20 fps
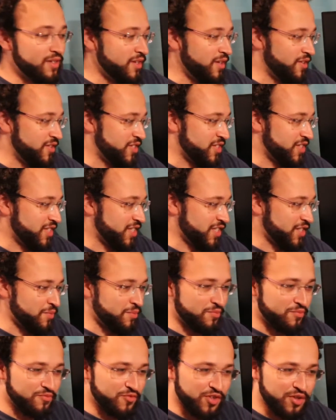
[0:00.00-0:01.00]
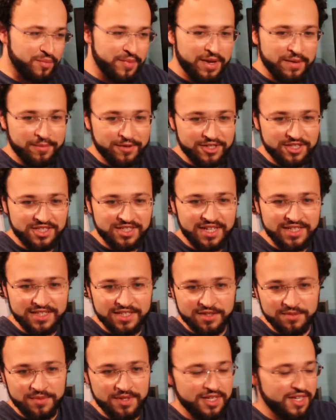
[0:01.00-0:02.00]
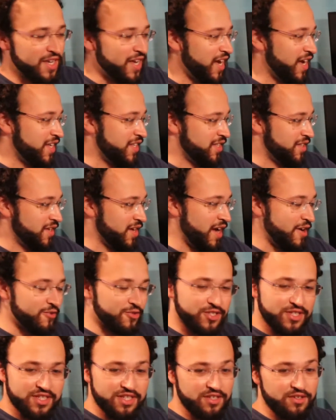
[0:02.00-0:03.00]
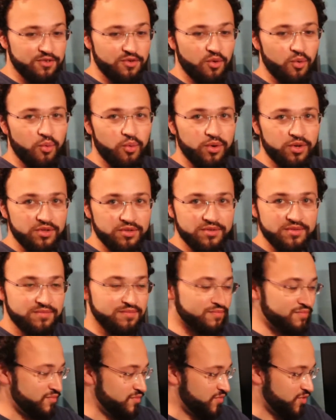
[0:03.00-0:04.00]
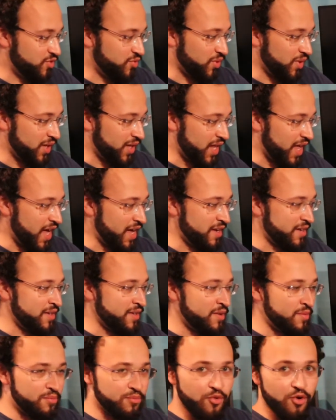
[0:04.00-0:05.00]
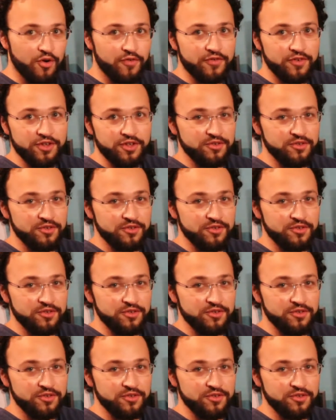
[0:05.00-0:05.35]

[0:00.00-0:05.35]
It just doesn't really make much sense to me, and the Heresy will do a lot more for